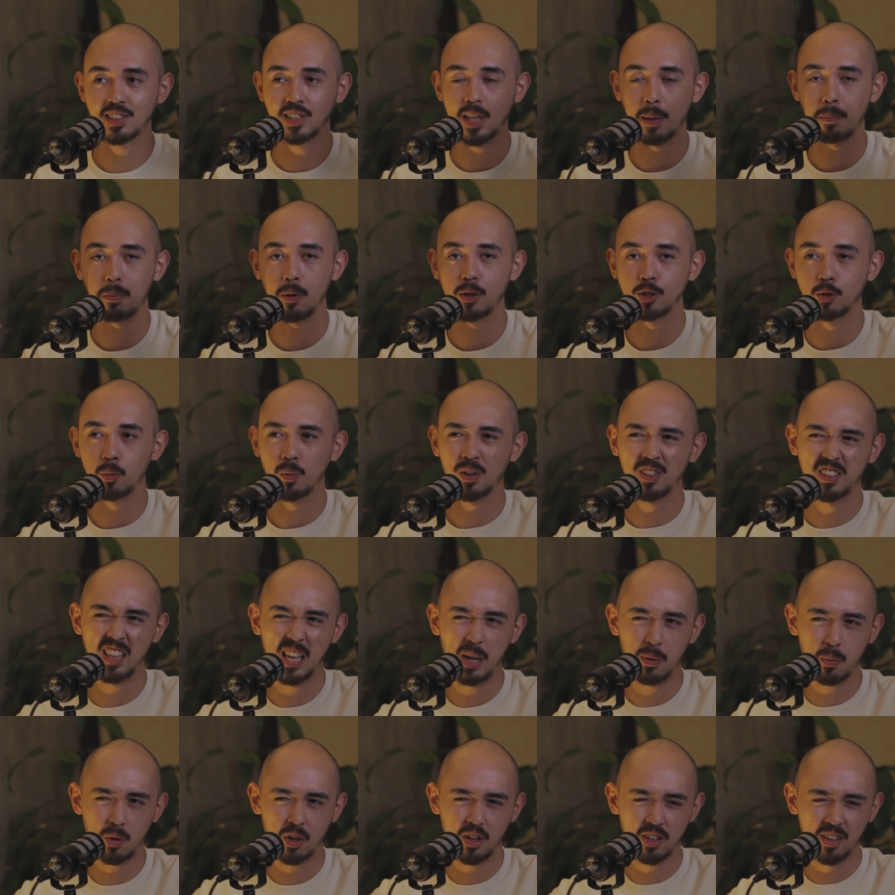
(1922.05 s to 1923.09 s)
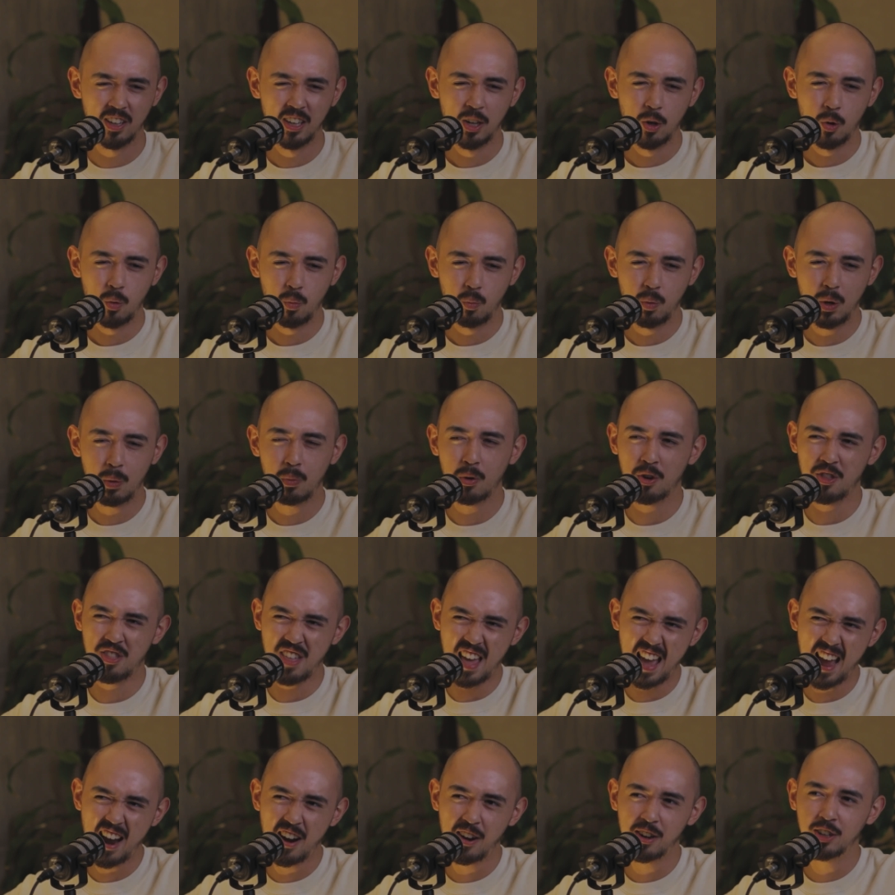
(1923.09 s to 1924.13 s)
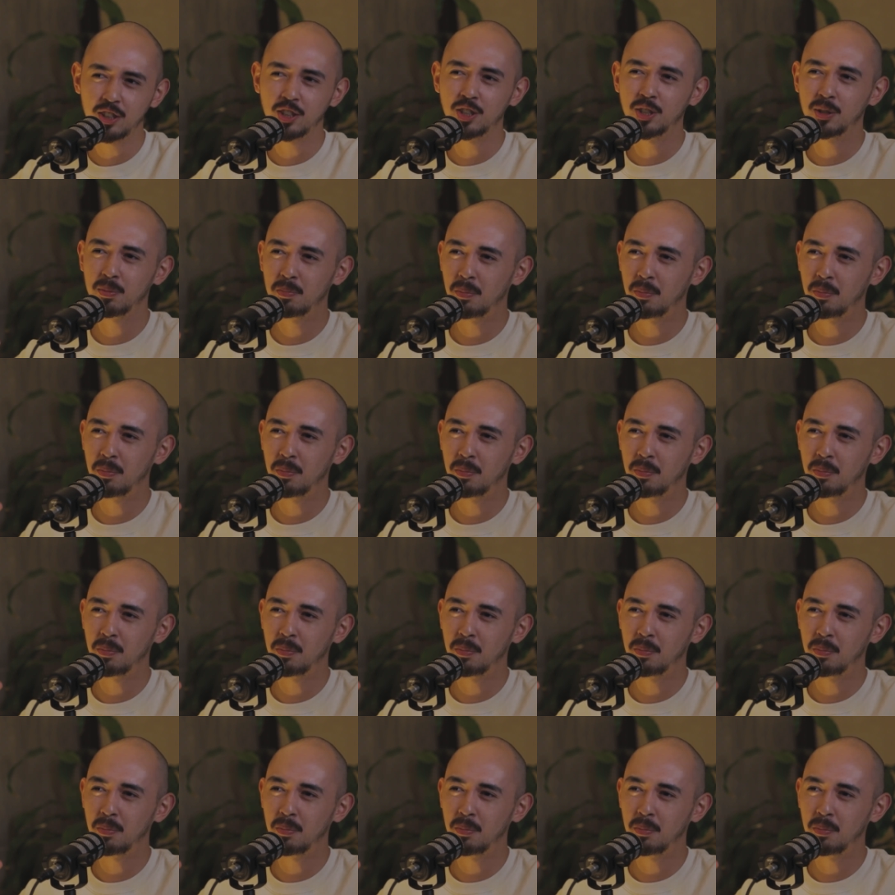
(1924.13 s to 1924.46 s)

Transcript: separation where they were, we were theirs,